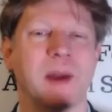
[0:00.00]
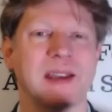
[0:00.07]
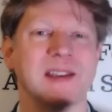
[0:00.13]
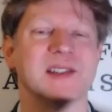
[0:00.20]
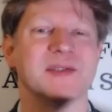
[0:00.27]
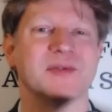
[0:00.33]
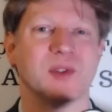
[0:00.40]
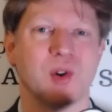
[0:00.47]

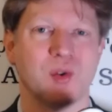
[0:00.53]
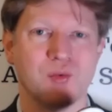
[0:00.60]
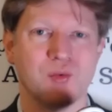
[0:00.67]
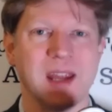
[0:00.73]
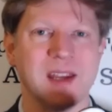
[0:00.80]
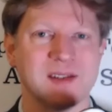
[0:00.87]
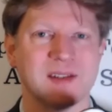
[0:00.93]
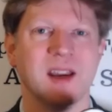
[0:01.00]
basis for a
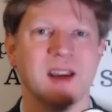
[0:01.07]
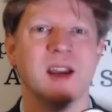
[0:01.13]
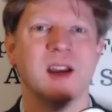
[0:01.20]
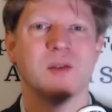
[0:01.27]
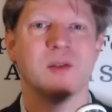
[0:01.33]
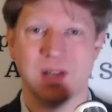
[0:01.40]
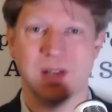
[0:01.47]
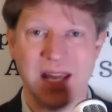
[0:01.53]
great
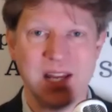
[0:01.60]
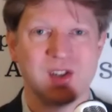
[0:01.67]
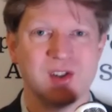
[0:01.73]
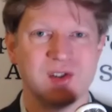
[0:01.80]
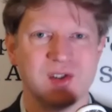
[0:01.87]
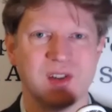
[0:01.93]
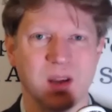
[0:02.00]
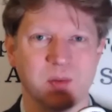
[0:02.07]

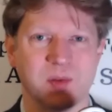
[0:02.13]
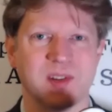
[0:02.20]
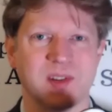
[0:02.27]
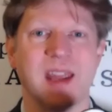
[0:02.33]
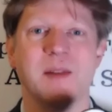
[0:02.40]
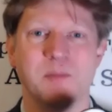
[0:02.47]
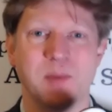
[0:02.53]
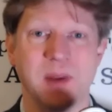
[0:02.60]
relationships
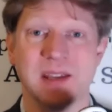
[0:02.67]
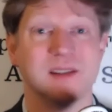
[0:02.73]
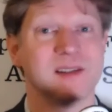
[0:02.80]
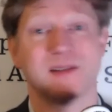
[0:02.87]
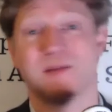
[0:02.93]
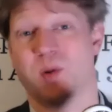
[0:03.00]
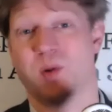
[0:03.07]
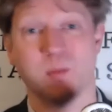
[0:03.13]
in
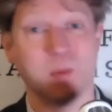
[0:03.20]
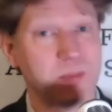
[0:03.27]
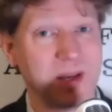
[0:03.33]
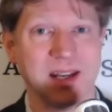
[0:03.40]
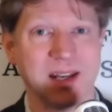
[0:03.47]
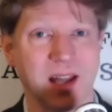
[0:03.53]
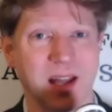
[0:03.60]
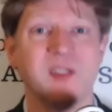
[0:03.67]
business, probably
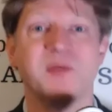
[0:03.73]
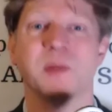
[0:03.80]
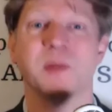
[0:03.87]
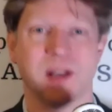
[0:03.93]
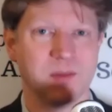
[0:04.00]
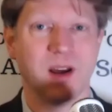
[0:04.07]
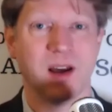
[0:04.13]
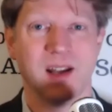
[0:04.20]
in life, but
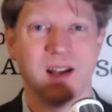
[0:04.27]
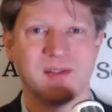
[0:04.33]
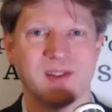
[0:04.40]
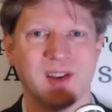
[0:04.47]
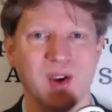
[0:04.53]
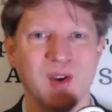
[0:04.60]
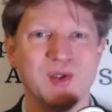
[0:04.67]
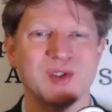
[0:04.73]
I'm not a life
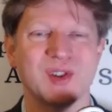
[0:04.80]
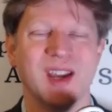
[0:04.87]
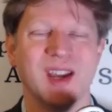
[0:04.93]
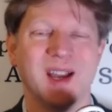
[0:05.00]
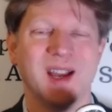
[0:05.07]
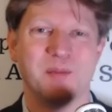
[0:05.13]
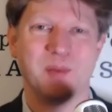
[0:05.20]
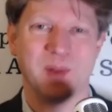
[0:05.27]
coach,
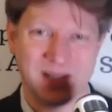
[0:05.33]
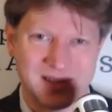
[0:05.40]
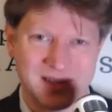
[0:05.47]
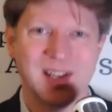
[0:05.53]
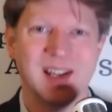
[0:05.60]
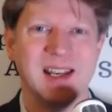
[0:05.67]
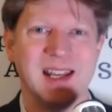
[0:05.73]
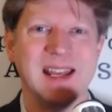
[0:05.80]
but it
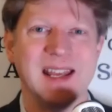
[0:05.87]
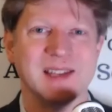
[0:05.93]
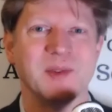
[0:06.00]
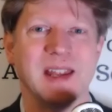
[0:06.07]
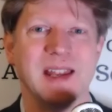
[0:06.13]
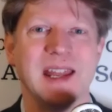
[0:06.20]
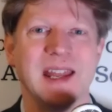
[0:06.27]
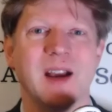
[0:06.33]
certainly is
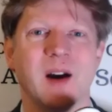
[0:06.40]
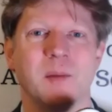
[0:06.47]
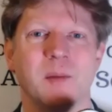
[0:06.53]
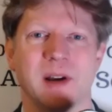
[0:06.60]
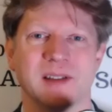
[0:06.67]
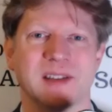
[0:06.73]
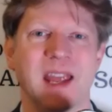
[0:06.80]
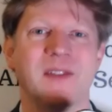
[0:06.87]
within
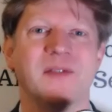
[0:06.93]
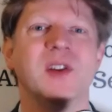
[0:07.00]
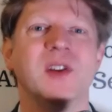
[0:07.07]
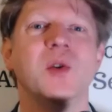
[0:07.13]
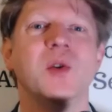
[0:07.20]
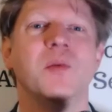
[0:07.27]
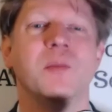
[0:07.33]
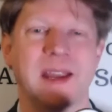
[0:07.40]
e-commerce. If
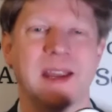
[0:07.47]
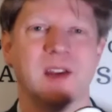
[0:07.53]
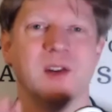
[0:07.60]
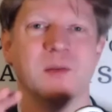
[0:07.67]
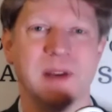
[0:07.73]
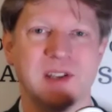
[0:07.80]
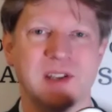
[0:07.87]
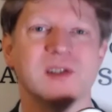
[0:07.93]
you make it
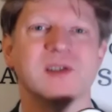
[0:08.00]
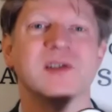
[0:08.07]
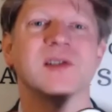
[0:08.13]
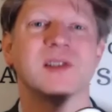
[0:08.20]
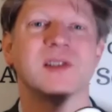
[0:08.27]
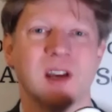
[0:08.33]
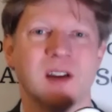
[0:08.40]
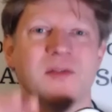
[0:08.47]
your mission to
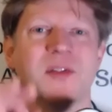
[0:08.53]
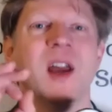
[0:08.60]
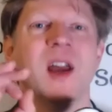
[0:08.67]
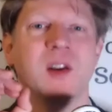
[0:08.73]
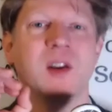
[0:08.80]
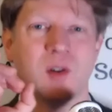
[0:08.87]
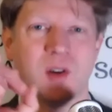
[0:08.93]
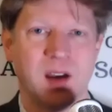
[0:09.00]
serve
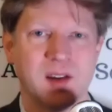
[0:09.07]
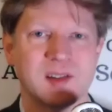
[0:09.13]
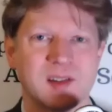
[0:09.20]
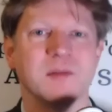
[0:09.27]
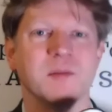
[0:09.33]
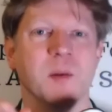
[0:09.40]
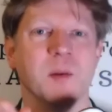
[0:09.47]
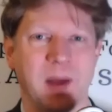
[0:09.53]
your
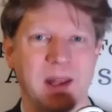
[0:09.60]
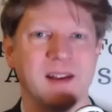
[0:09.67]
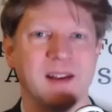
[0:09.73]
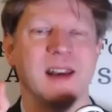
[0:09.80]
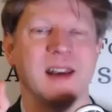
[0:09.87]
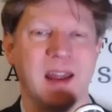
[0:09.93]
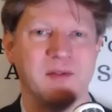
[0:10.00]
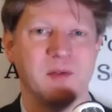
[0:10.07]
customer better
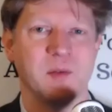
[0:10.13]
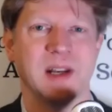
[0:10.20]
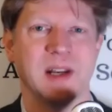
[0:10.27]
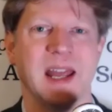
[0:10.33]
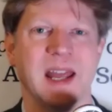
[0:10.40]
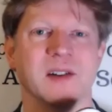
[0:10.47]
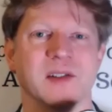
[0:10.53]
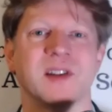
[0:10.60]
than everybody
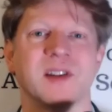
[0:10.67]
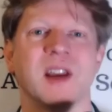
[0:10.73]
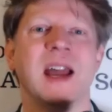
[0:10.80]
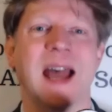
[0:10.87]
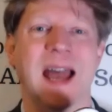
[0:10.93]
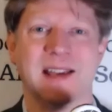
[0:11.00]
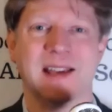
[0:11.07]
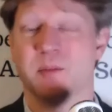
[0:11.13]
else
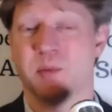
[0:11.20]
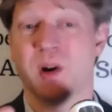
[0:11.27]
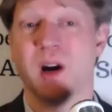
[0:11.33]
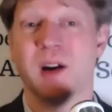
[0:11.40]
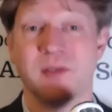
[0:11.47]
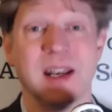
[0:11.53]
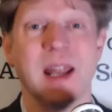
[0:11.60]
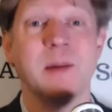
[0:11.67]
as a
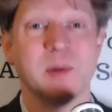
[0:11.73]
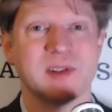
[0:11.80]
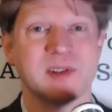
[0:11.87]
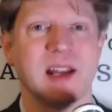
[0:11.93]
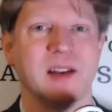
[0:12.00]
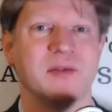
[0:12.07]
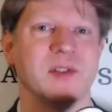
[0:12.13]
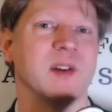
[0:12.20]
private label
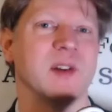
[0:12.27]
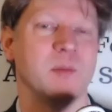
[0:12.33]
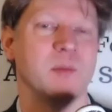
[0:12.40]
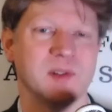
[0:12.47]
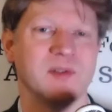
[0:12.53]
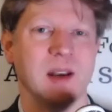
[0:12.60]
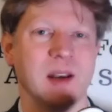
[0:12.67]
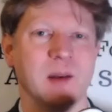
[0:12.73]
seller, for
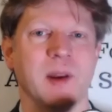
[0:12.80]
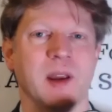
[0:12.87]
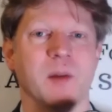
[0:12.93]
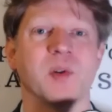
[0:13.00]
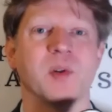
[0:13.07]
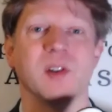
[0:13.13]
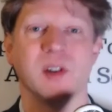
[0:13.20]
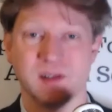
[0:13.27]
example, developing a
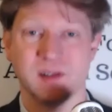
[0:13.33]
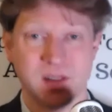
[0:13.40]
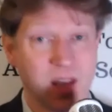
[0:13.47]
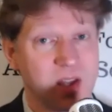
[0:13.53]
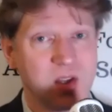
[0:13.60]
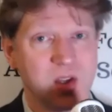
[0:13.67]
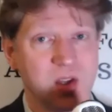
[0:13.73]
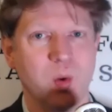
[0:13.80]
product,
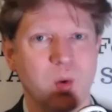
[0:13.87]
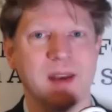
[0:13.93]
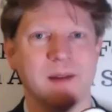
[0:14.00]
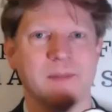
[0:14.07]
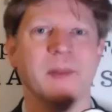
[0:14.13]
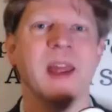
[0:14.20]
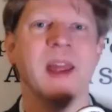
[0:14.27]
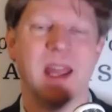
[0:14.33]
you win.